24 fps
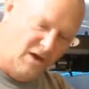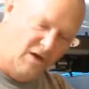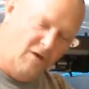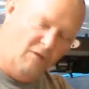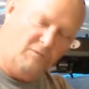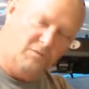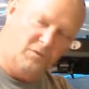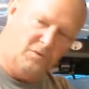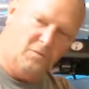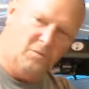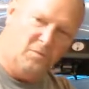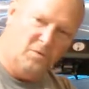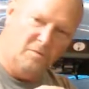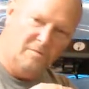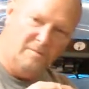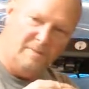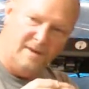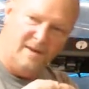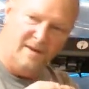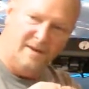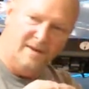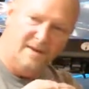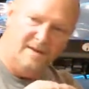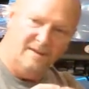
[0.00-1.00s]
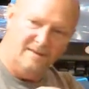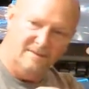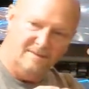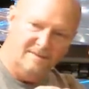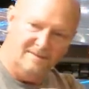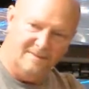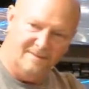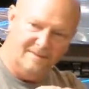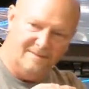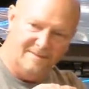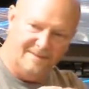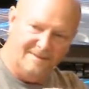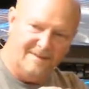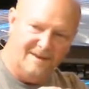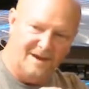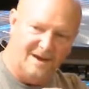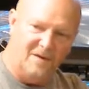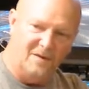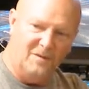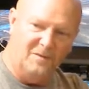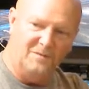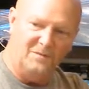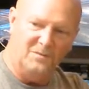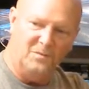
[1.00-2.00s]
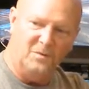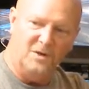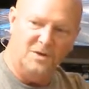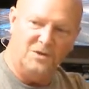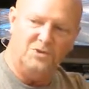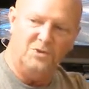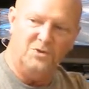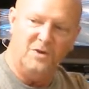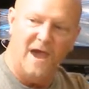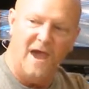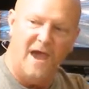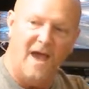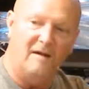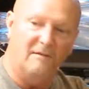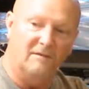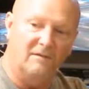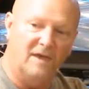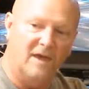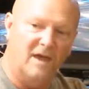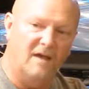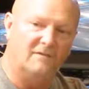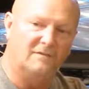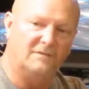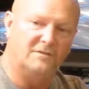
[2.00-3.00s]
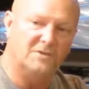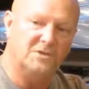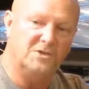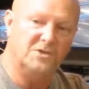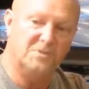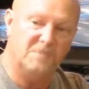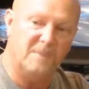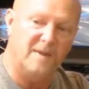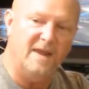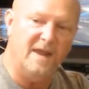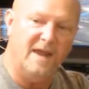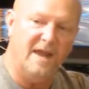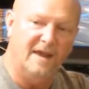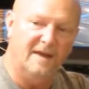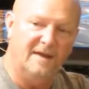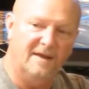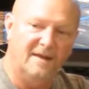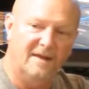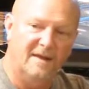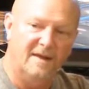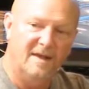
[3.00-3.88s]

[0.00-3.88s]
over will be, you know, what you have left to spend.